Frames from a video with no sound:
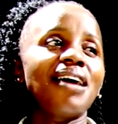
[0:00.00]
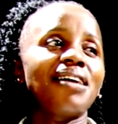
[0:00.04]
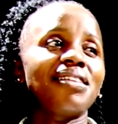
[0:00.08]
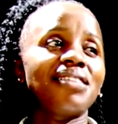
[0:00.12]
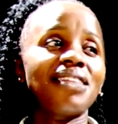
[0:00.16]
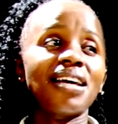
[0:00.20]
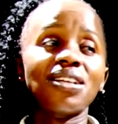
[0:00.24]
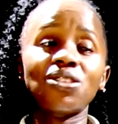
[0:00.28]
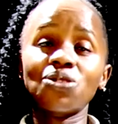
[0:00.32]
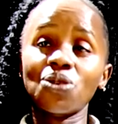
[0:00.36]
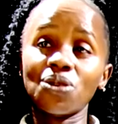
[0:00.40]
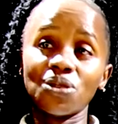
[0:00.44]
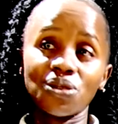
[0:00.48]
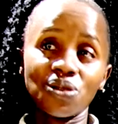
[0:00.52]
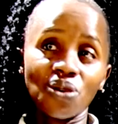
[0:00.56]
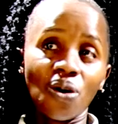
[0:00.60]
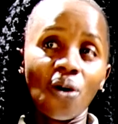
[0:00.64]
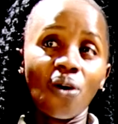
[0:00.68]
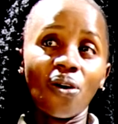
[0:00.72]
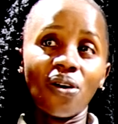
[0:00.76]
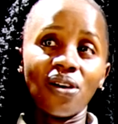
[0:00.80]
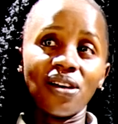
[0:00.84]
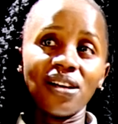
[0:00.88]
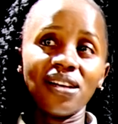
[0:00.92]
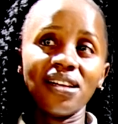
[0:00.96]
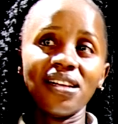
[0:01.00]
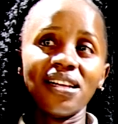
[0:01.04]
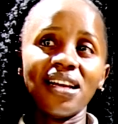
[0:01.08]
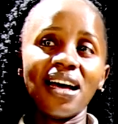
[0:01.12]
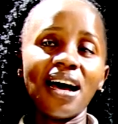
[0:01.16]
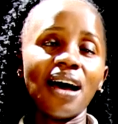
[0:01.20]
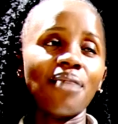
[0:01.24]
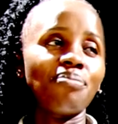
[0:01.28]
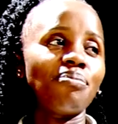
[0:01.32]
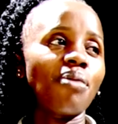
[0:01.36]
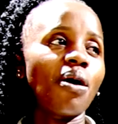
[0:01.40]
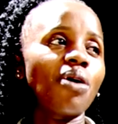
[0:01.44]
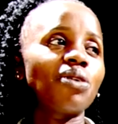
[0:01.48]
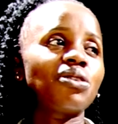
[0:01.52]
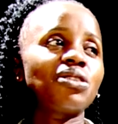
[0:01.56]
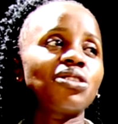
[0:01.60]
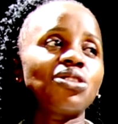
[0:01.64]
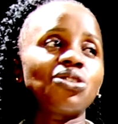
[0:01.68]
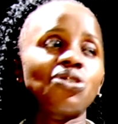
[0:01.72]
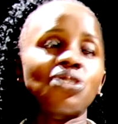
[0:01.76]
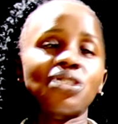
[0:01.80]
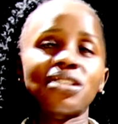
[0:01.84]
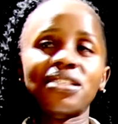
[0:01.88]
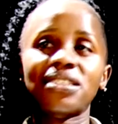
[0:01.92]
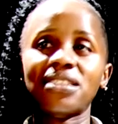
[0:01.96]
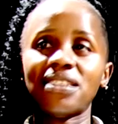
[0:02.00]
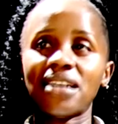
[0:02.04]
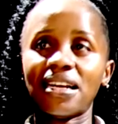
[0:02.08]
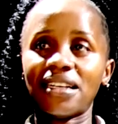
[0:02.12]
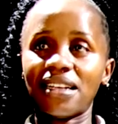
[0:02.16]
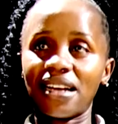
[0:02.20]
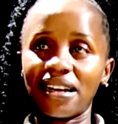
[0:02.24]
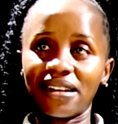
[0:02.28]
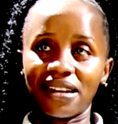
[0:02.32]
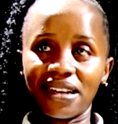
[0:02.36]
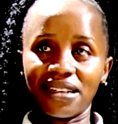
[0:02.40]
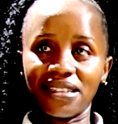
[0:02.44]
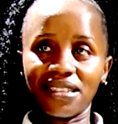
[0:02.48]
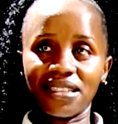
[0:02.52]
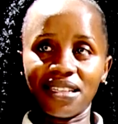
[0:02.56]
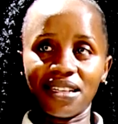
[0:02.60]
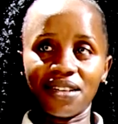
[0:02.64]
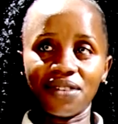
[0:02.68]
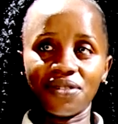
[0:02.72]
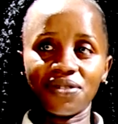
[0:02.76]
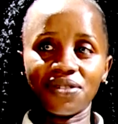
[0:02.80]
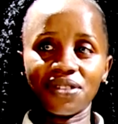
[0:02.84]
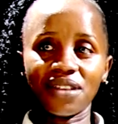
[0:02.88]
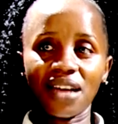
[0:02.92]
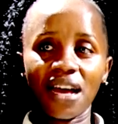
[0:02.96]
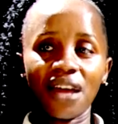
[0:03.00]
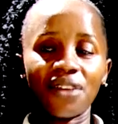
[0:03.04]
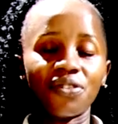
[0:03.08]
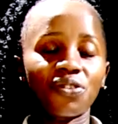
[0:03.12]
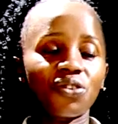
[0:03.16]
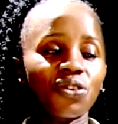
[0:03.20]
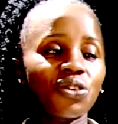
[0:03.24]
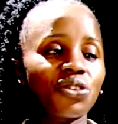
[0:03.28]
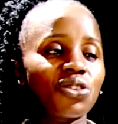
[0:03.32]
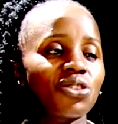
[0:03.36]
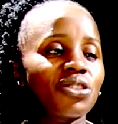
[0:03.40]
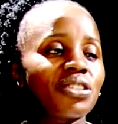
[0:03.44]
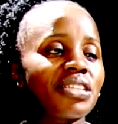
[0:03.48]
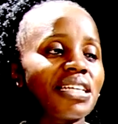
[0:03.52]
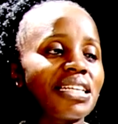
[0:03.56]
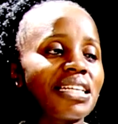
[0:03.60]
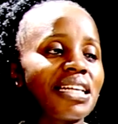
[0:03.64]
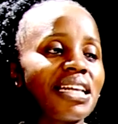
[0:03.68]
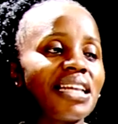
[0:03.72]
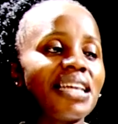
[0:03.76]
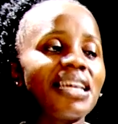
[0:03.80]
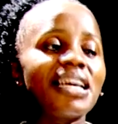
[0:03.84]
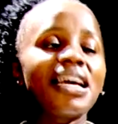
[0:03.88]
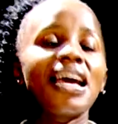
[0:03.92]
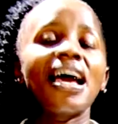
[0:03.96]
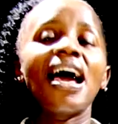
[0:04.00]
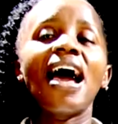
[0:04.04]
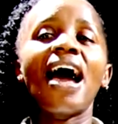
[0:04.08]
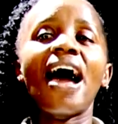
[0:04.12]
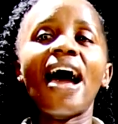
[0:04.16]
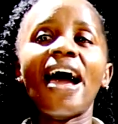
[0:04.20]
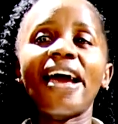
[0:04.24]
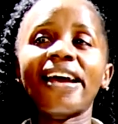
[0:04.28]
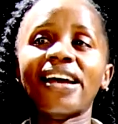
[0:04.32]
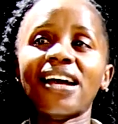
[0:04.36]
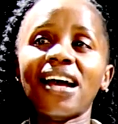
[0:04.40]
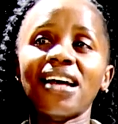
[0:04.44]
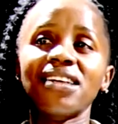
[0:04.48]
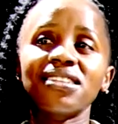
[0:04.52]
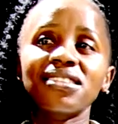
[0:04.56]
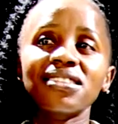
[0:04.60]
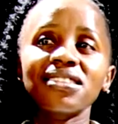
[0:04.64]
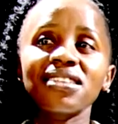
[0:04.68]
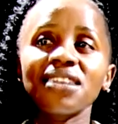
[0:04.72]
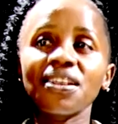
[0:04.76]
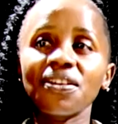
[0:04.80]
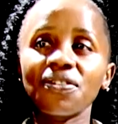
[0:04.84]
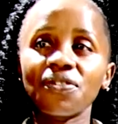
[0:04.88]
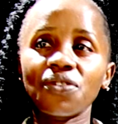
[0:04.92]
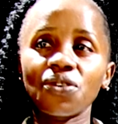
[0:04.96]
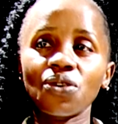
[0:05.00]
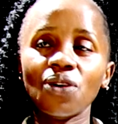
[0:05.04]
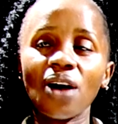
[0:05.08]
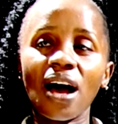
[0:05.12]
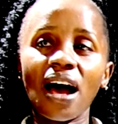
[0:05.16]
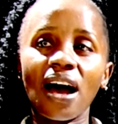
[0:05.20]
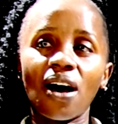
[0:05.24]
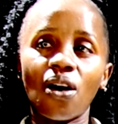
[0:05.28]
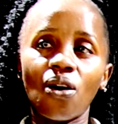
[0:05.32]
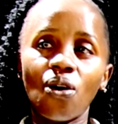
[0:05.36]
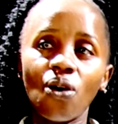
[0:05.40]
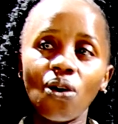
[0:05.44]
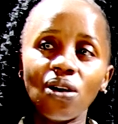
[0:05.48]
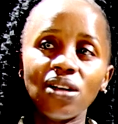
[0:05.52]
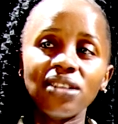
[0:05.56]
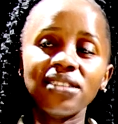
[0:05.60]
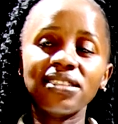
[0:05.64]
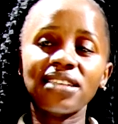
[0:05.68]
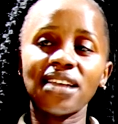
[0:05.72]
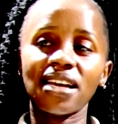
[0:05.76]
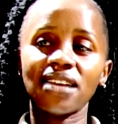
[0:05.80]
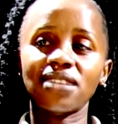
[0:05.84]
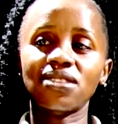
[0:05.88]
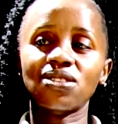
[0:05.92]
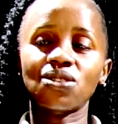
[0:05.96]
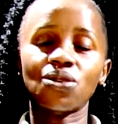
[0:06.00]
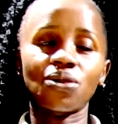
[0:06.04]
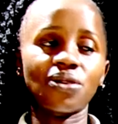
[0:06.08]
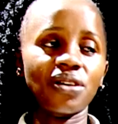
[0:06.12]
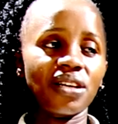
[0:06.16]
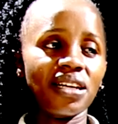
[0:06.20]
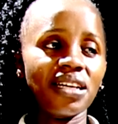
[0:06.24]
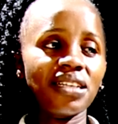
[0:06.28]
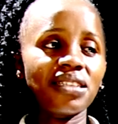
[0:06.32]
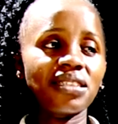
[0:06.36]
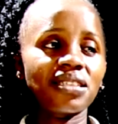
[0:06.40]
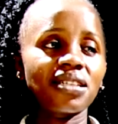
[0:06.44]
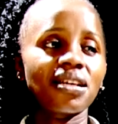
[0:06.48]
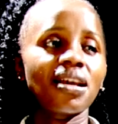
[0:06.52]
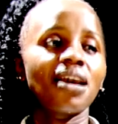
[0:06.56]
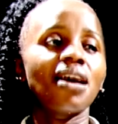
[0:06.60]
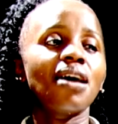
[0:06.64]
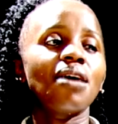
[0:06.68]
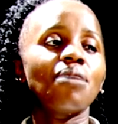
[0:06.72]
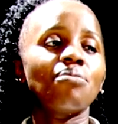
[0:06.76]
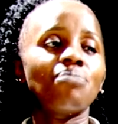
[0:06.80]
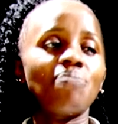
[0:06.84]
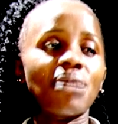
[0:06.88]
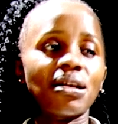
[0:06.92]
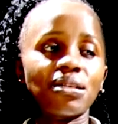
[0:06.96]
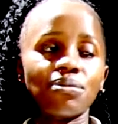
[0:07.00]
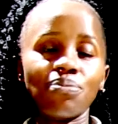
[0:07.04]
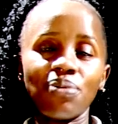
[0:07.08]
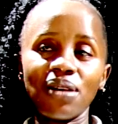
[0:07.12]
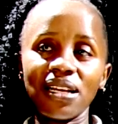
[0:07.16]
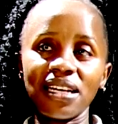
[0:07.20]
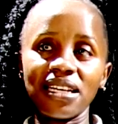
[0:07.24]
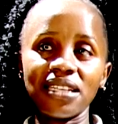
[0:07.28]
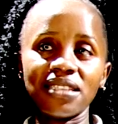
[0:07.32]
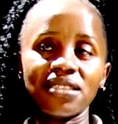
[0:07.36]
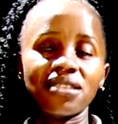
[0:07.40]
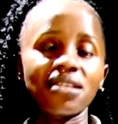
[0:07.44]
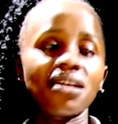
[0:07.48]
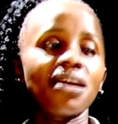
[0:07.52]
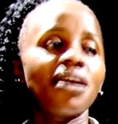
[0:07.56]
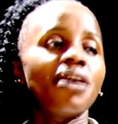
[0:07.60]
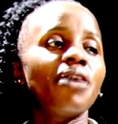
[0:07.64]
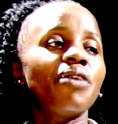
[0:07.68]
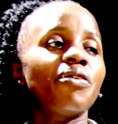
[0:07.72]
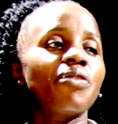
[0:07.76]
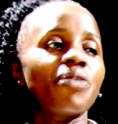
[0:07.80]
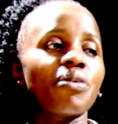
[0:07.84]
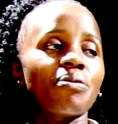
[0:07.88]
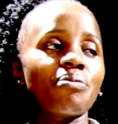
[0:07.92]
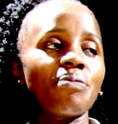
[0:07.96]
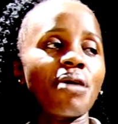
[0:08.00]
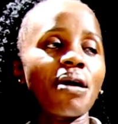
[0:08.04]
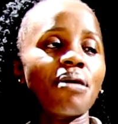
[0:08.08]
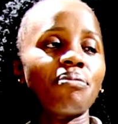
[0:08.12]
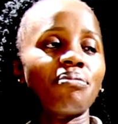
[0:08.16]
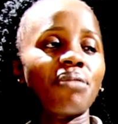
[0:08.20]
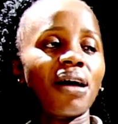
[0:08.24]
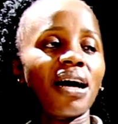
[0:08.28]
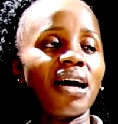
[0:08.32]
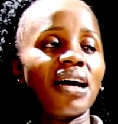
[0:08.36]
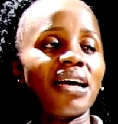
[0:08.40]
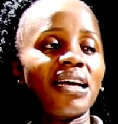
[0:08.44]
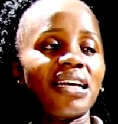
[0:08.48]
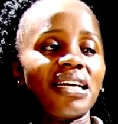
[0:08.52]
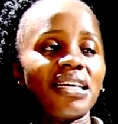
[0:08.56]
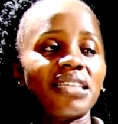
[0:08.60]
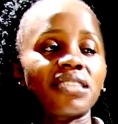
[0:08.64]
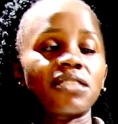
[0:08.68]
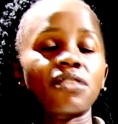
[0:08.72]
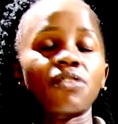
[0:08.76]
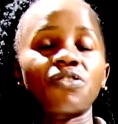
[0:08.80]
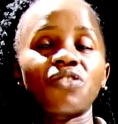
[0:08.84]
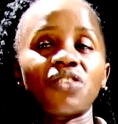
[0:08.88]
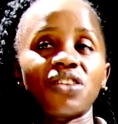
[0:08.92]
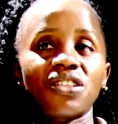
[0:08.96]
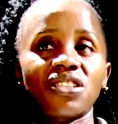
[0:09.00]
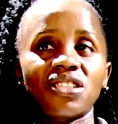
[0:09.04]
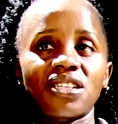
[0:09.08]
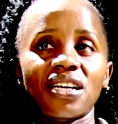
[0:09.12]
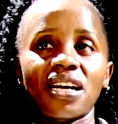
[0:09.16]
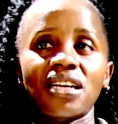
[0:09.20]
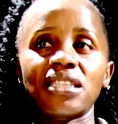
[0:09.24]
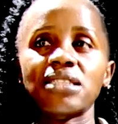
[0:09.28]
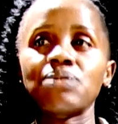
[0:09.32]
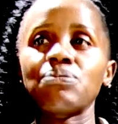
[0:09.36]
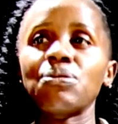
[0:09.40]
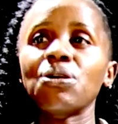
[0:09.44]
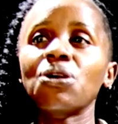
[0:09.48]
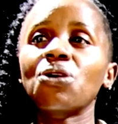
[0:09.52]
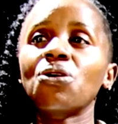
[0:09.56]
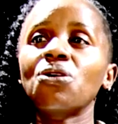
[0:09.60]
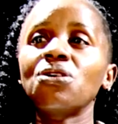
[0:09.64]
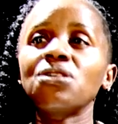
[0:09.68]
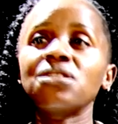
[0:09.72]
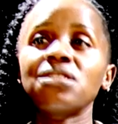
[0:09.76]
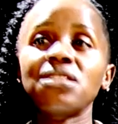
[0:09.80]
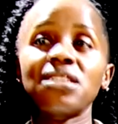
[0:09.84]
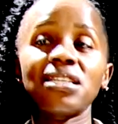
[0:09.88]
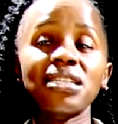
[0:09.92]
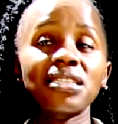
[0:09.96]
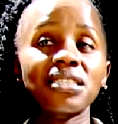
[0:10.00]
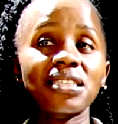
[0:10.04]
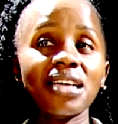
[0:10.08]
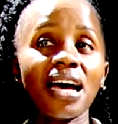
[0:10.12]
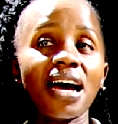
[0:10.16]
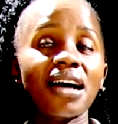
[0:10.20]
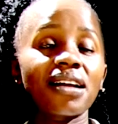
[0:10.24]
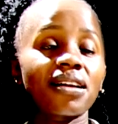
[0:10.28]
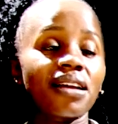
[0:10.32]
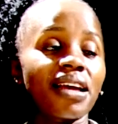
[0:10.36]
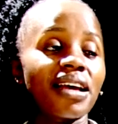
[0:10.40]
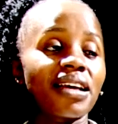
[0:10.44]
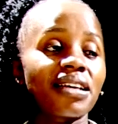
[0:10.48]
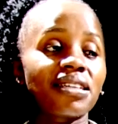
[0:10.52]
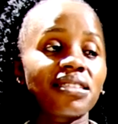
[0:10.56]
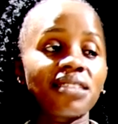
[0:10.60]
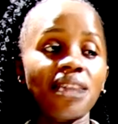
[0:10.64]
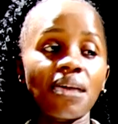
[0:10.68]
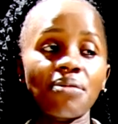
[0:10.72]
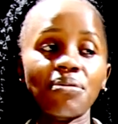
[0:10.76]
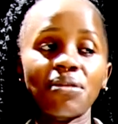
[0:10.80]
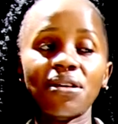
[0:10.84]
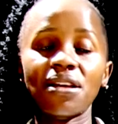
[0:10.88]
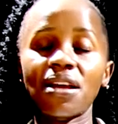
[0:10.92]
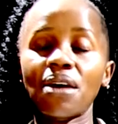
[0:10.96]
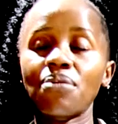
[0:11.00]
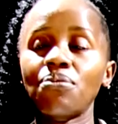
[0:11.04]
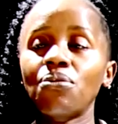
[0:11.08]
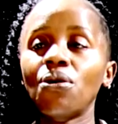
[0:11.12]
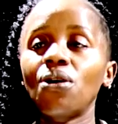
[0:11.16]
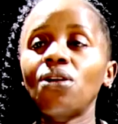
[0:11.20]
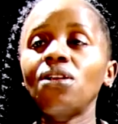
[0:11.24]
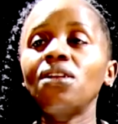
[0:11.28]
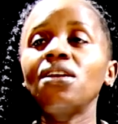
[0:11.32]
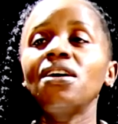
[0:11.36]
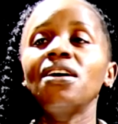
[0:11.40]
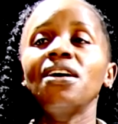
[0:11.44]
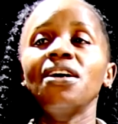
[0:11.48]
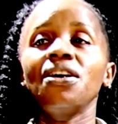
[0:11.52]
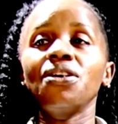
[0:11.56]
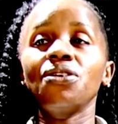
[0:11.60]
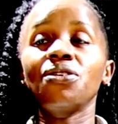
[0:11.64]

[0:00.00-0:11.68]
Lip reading: that was all about trickster narratives. Unfortunately, I can't give you a whole test on it, but please remember its features because these are examinable.